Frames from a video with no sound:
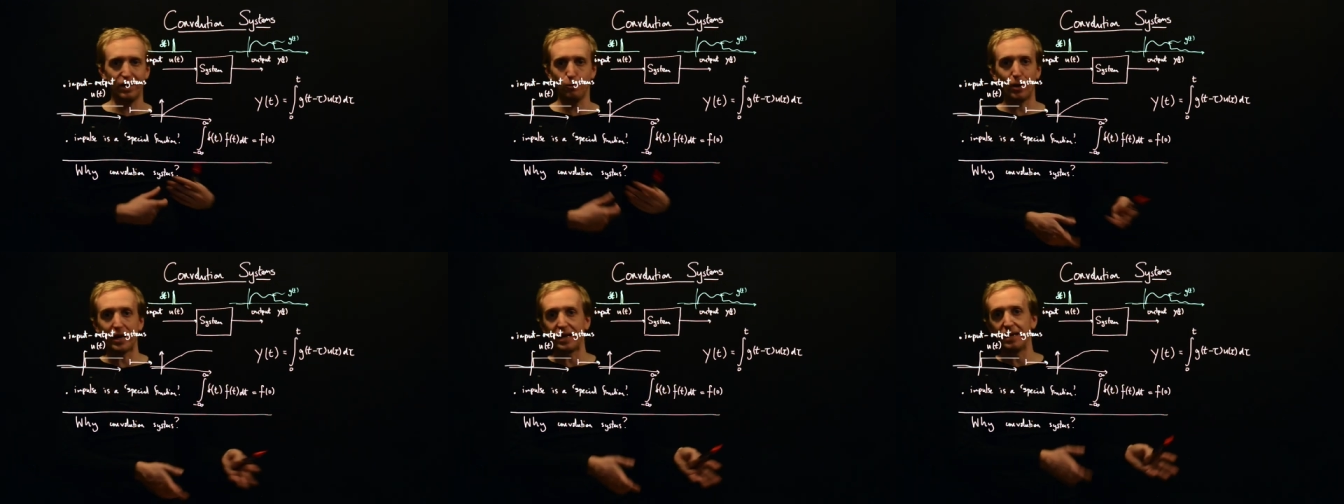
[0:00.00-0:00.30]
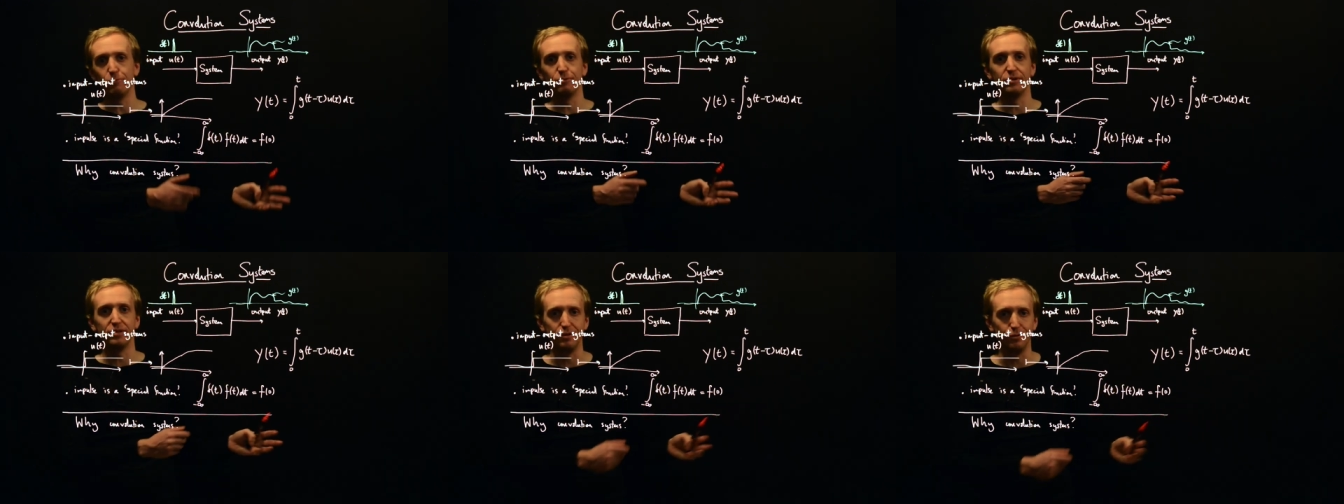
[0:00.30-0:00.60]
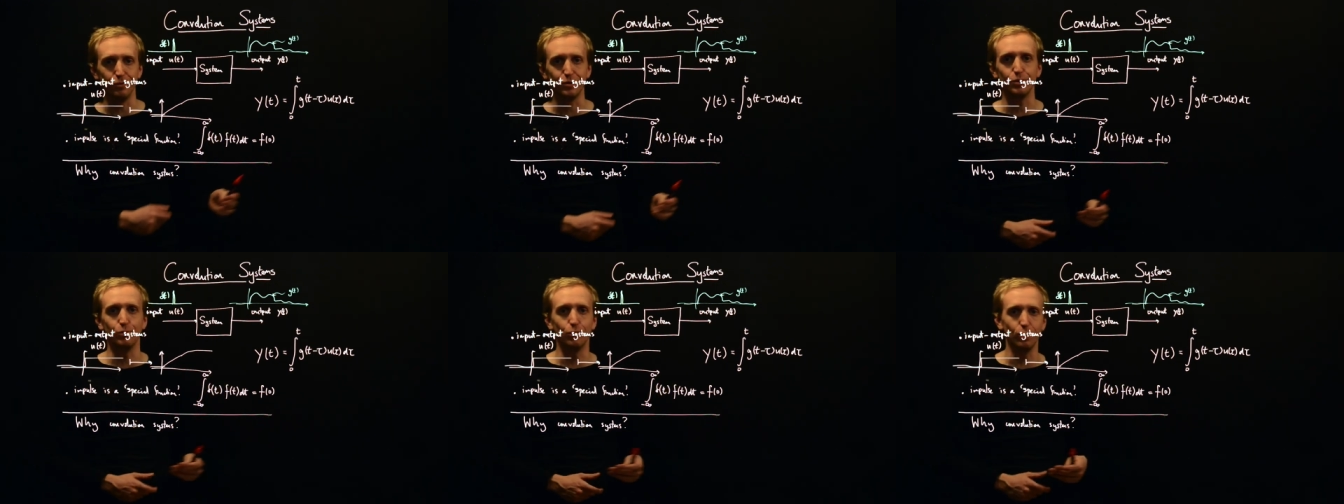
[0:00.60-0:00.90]
away with
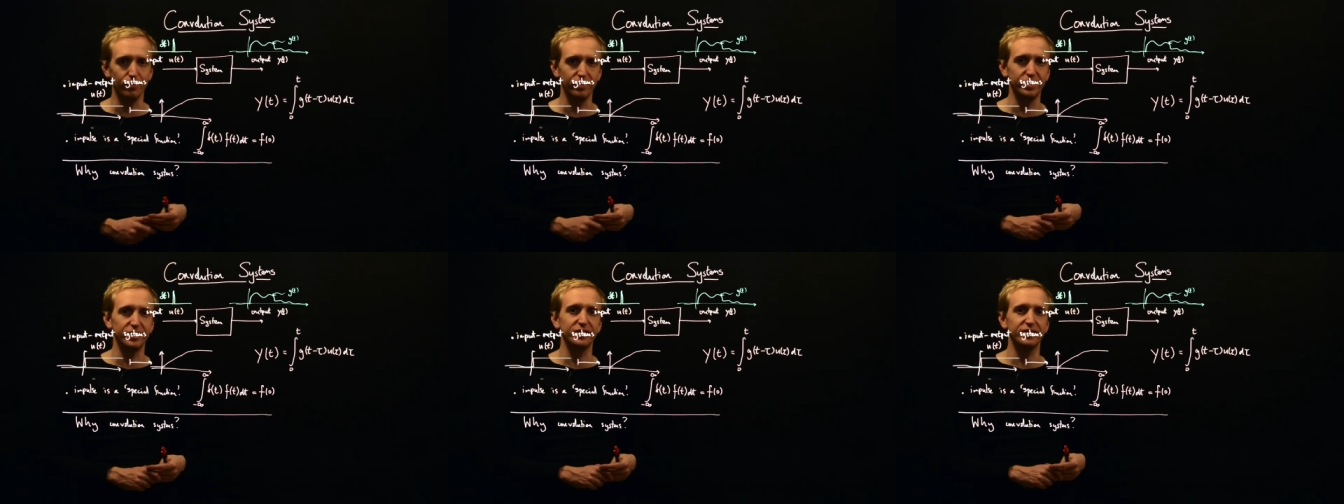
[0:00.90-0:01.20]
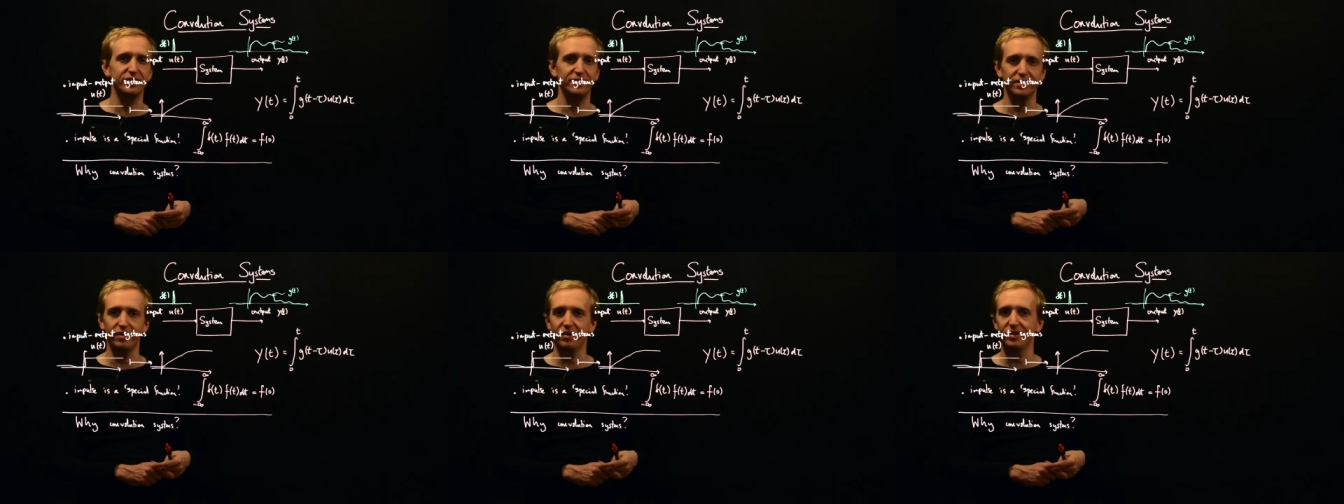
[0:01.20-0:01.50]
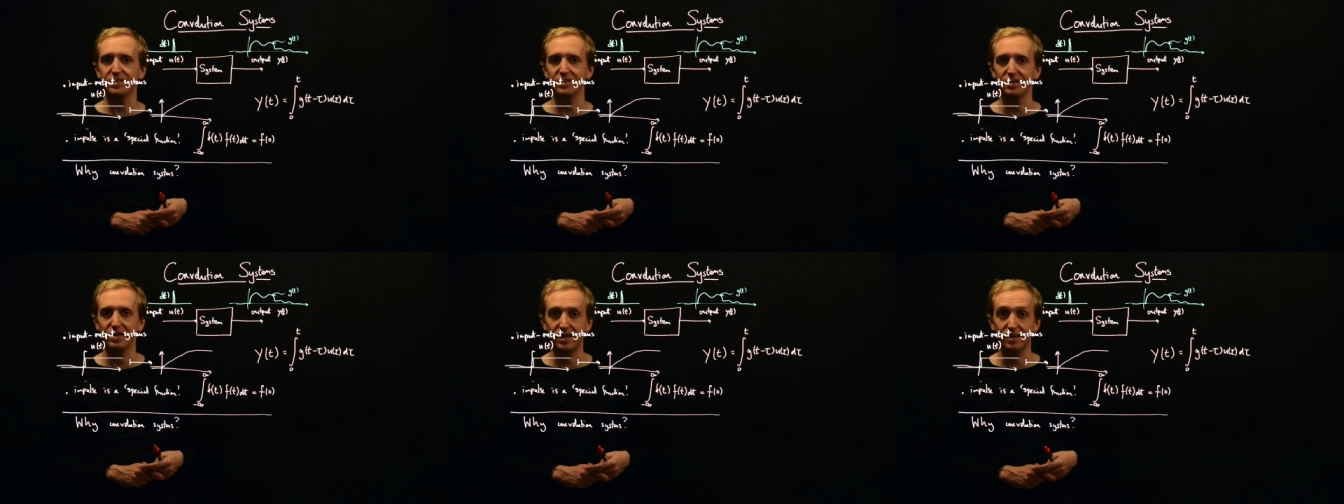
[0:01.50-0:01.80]
using all of this
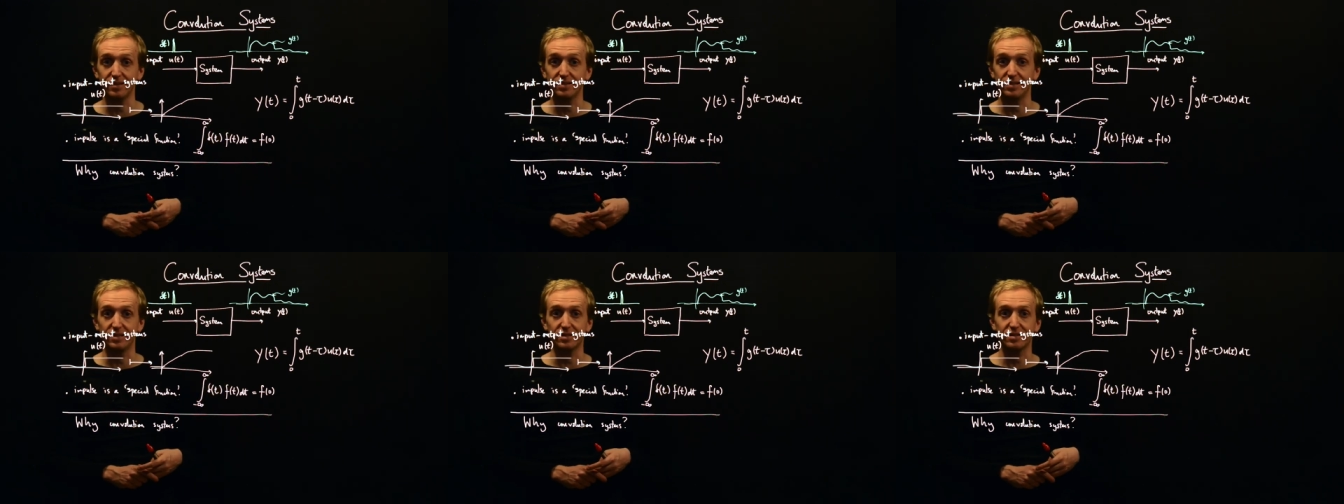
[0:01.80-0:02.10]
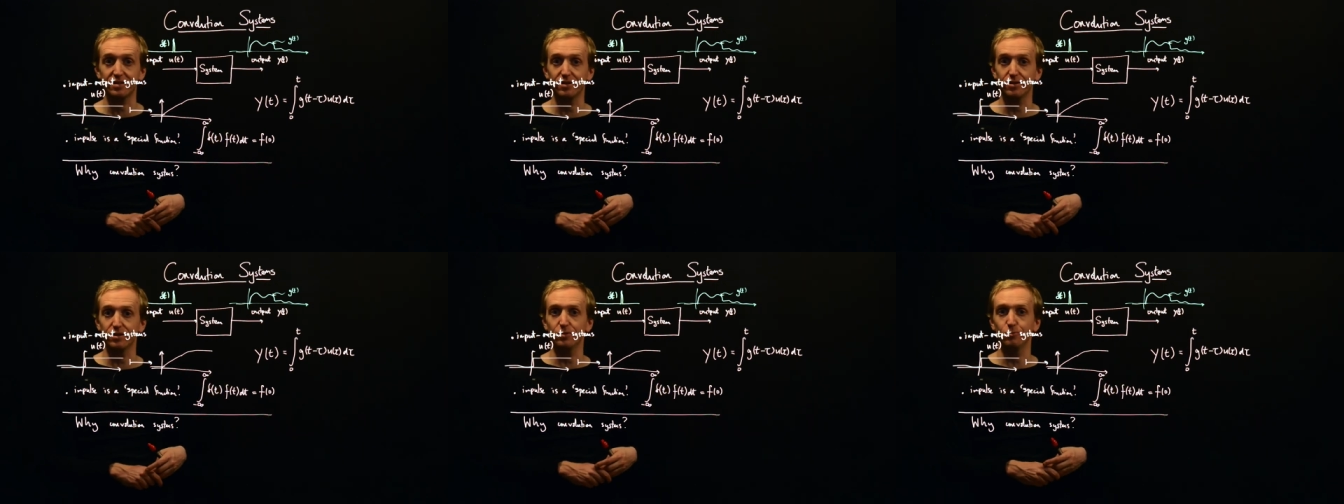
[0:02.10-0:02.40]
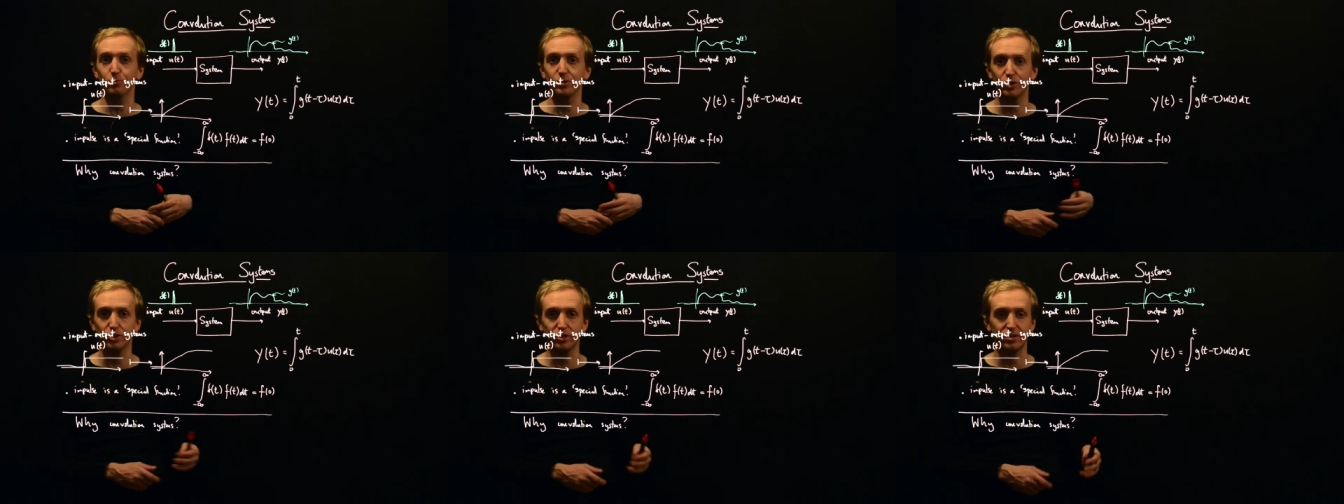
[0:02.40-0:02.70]
nice analysis so
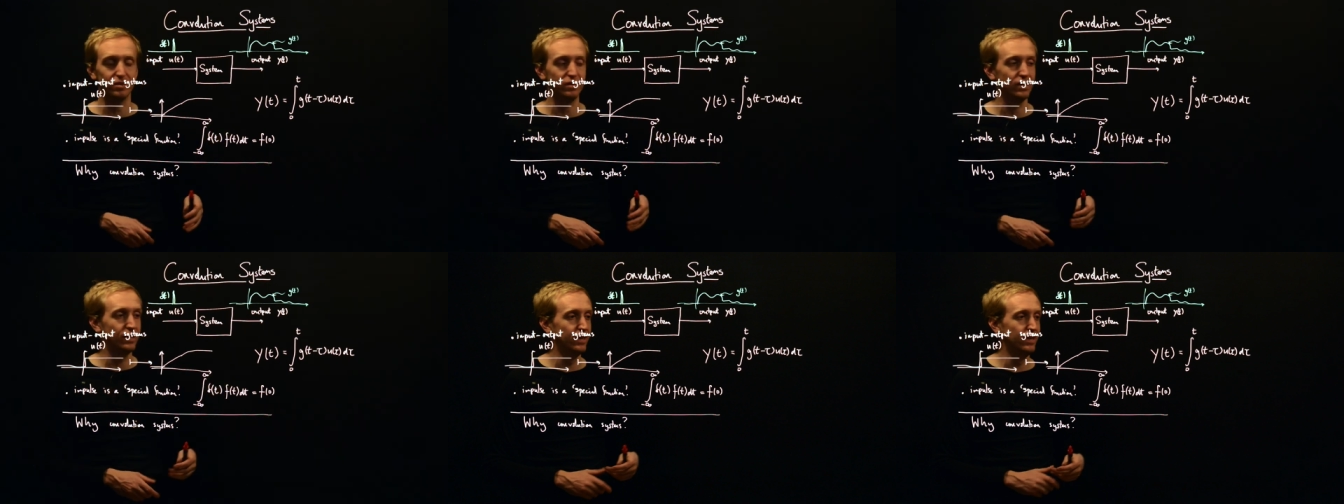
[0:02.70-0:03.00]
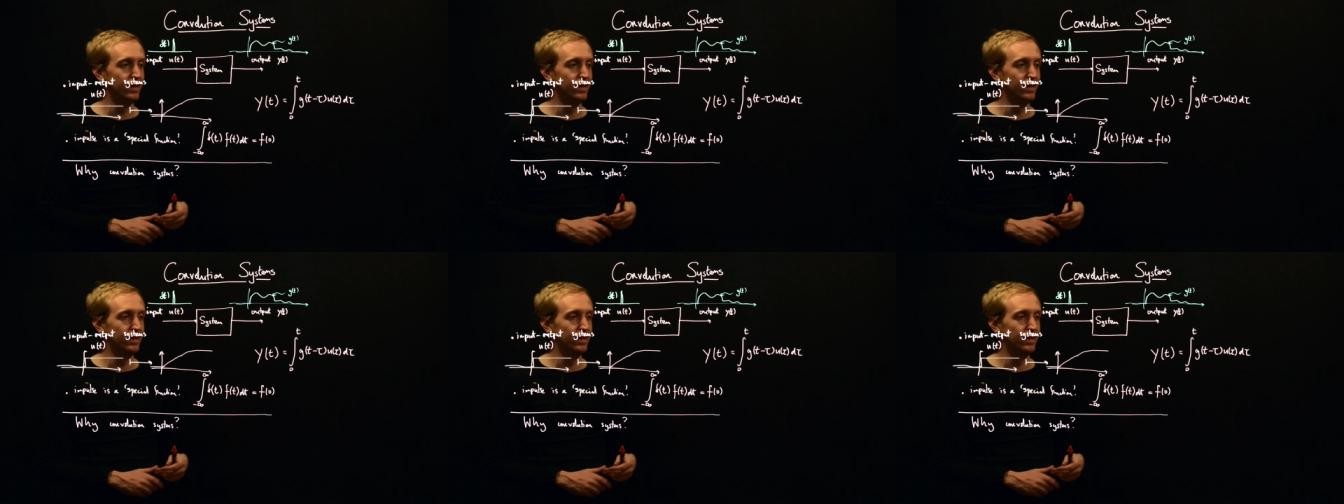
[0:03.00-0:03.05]
that we're just